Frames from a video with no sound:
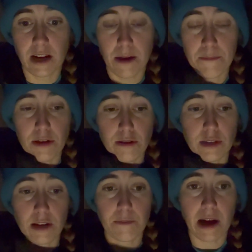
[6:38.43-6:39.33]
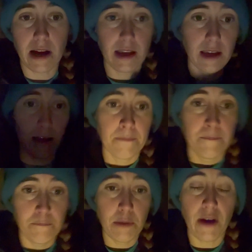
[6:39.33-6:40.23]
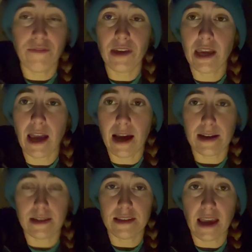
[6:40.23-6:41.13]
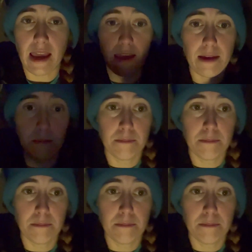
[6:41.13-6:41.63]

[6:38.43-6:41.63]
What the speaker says: I'm using my puffy as a